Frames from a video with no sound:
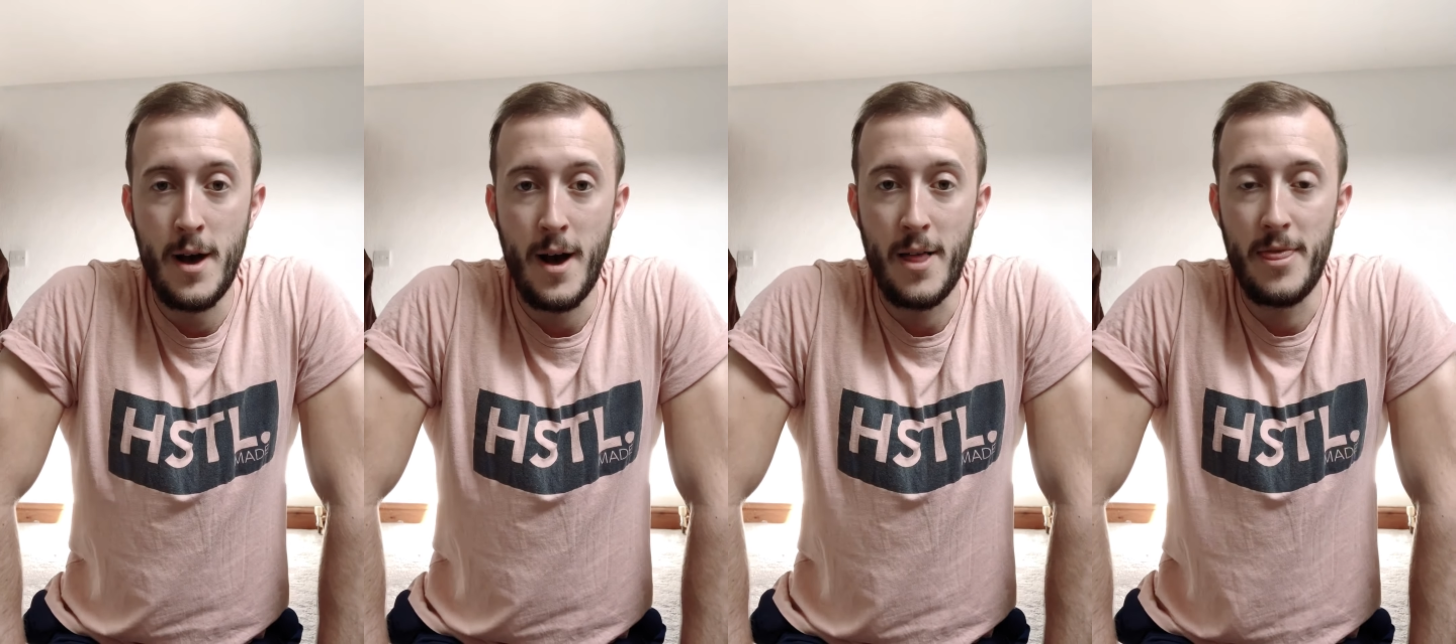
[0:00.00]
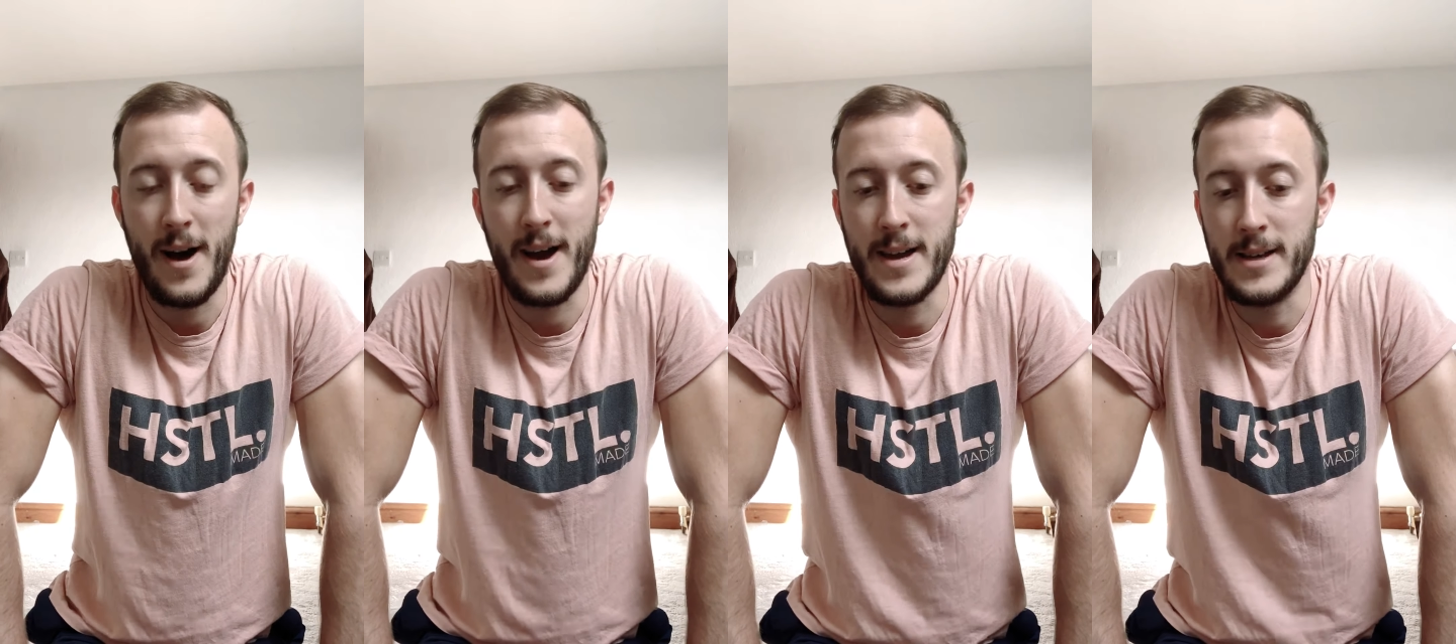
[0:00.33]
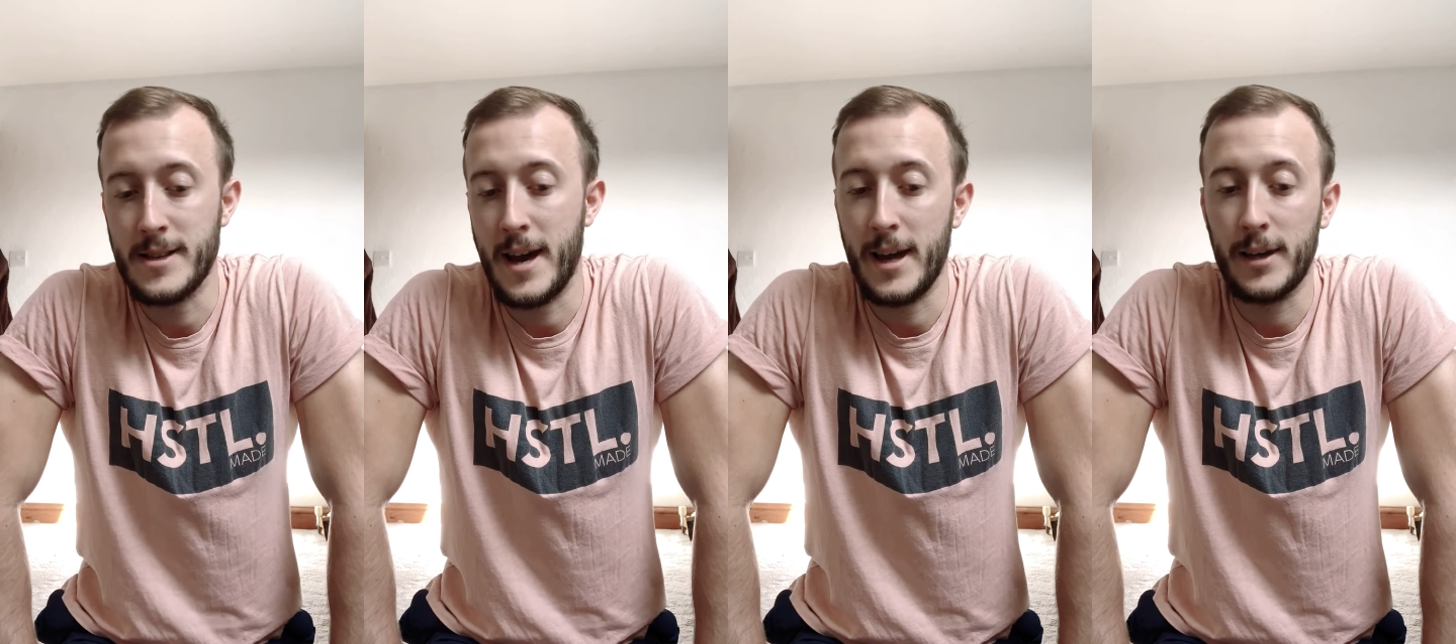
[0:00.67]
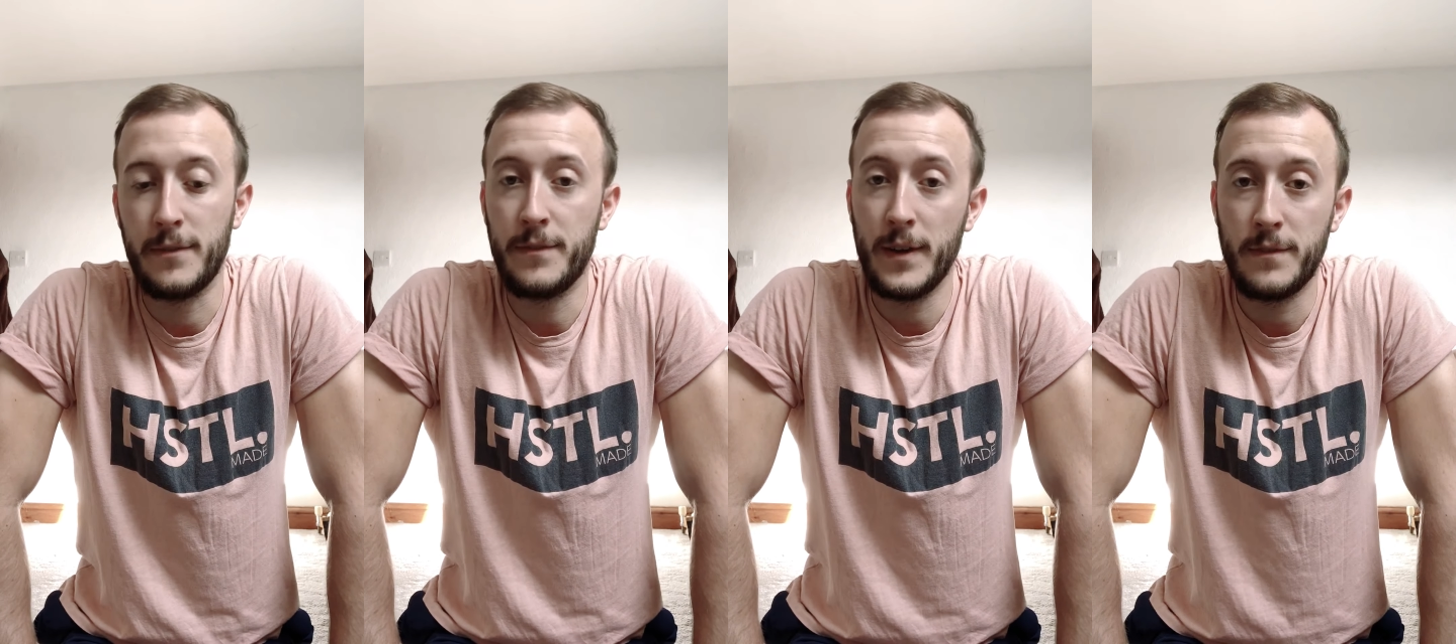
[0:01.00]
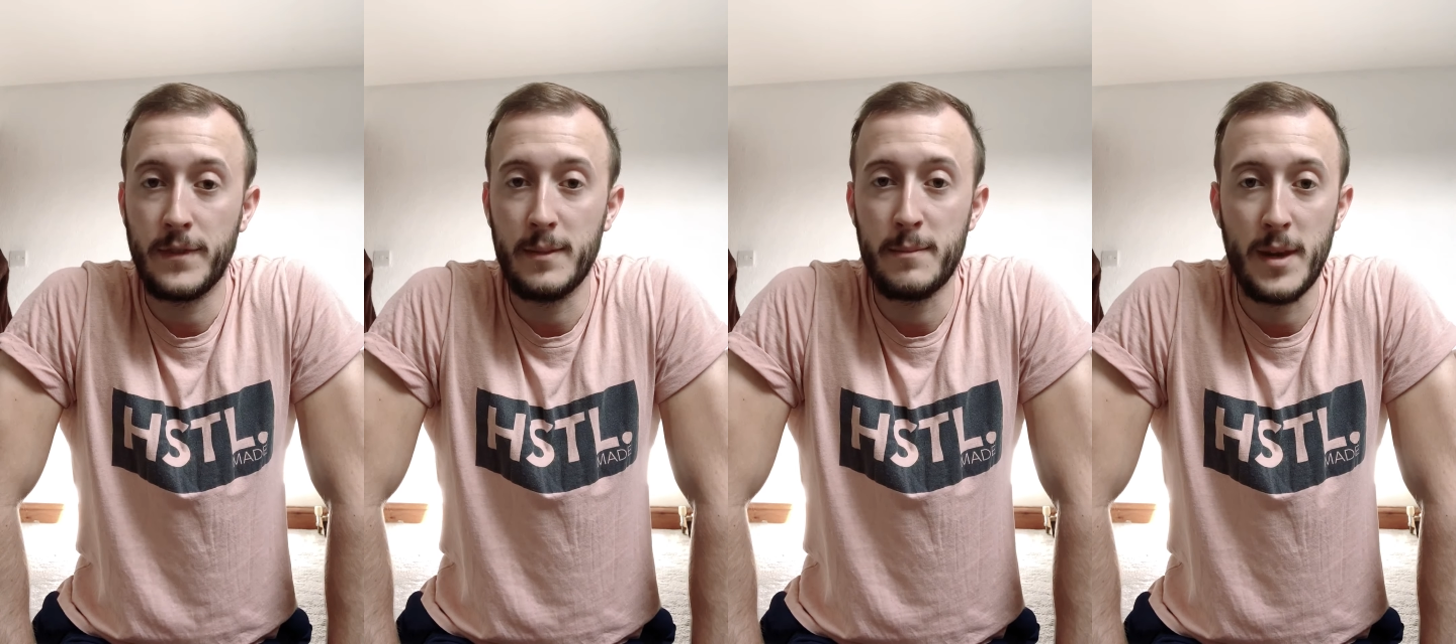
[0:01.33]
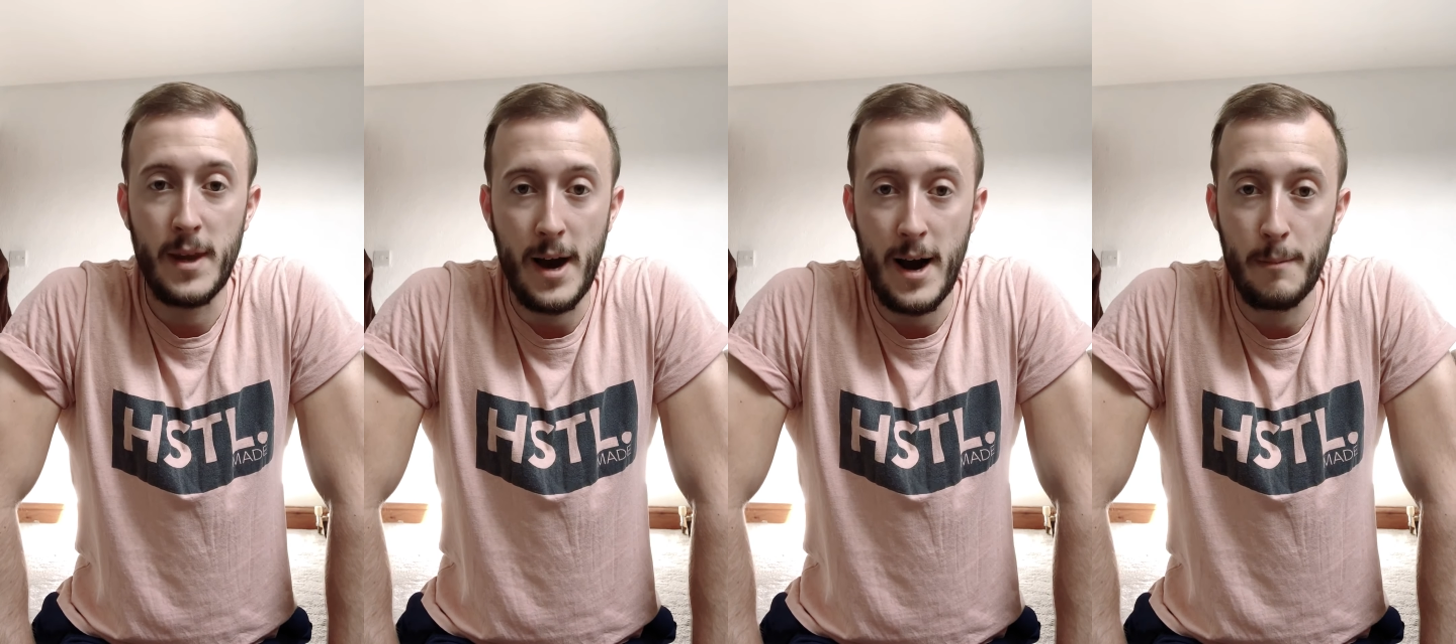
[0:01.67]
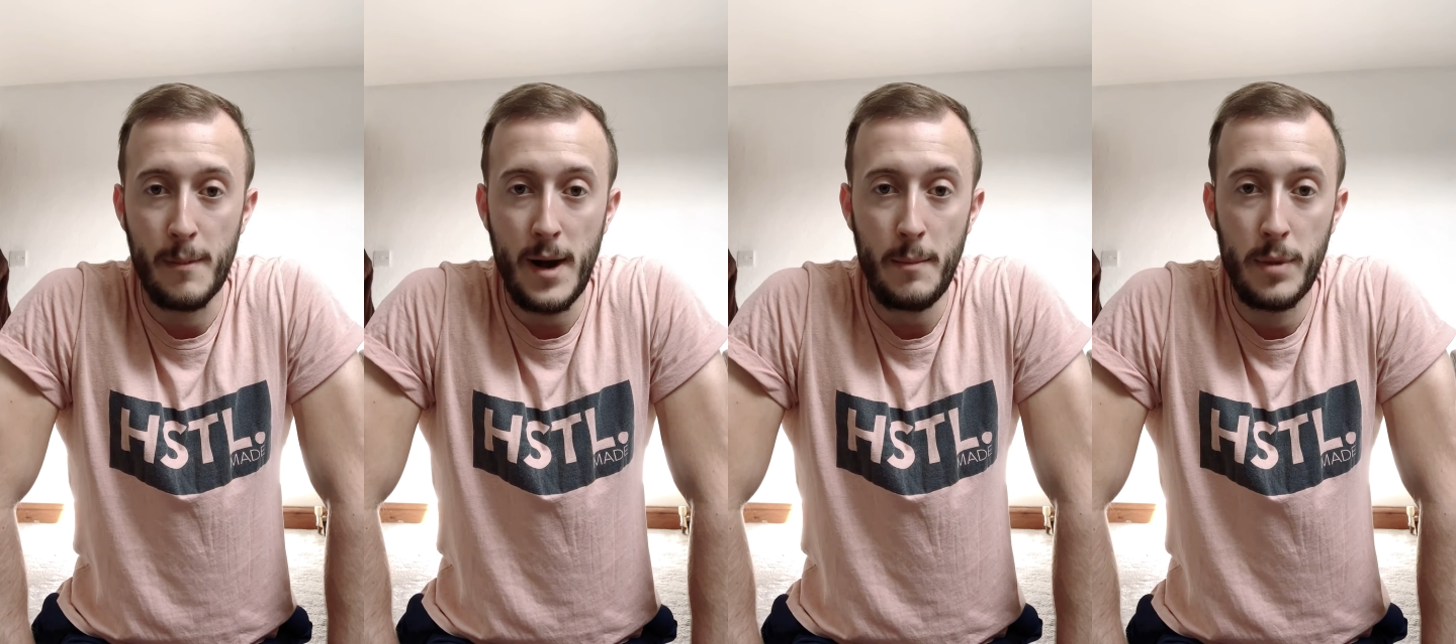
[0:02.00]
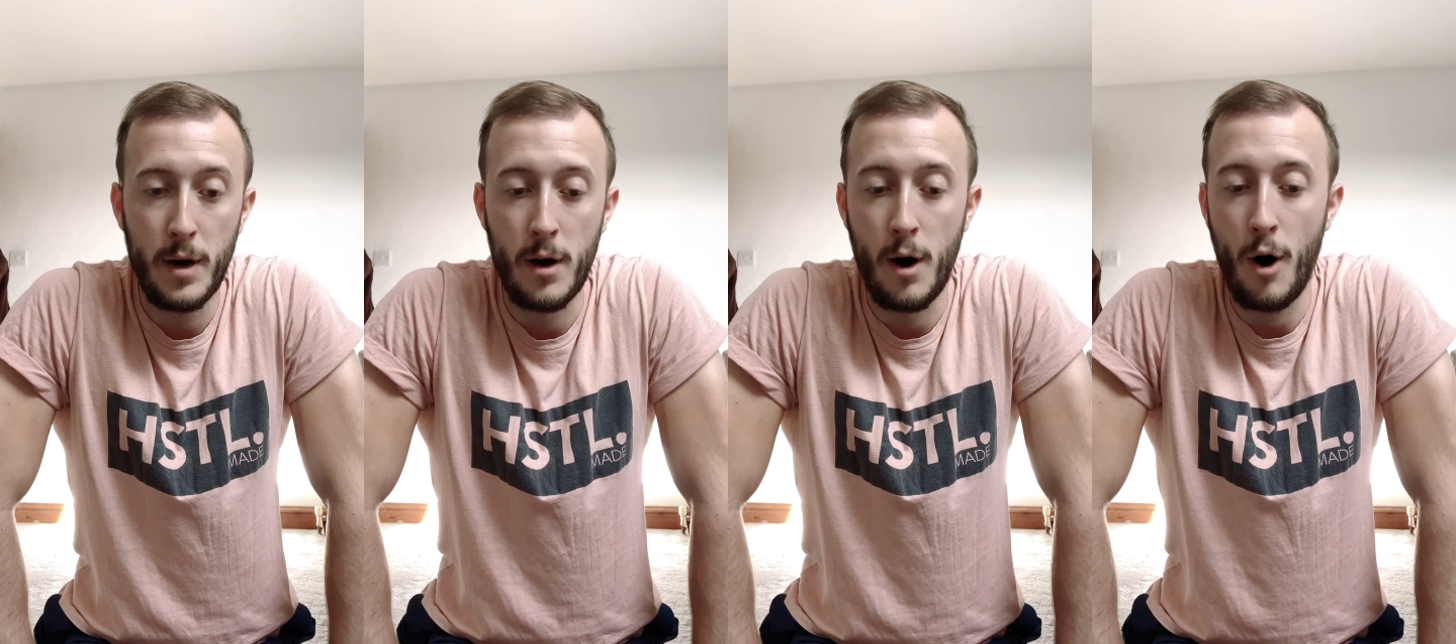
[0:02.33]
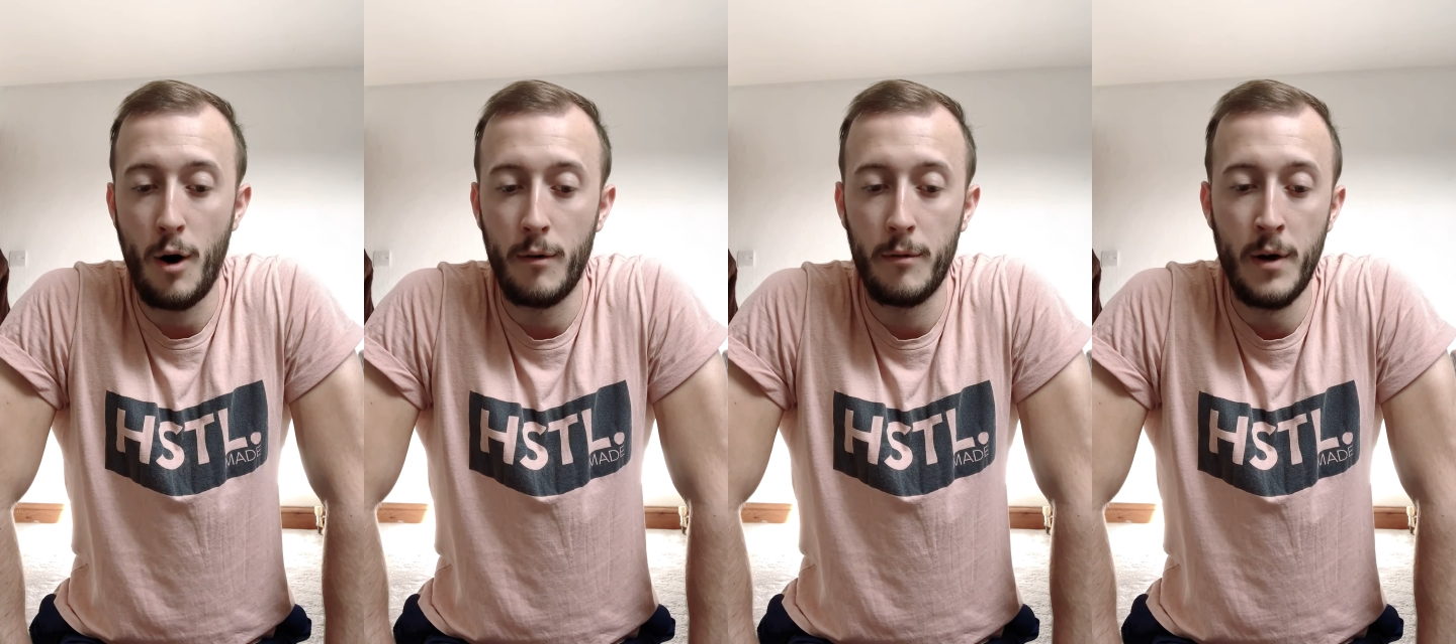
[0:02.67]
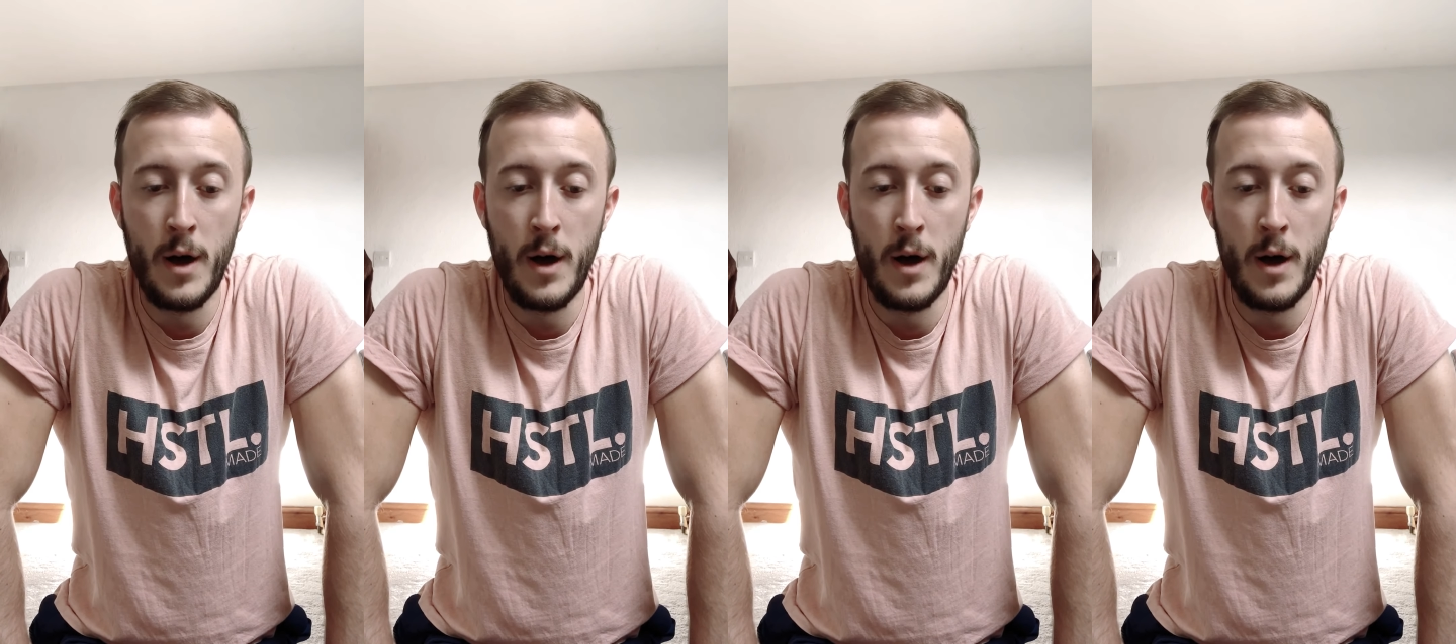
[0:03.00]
and that is a 15-minute AMRAP of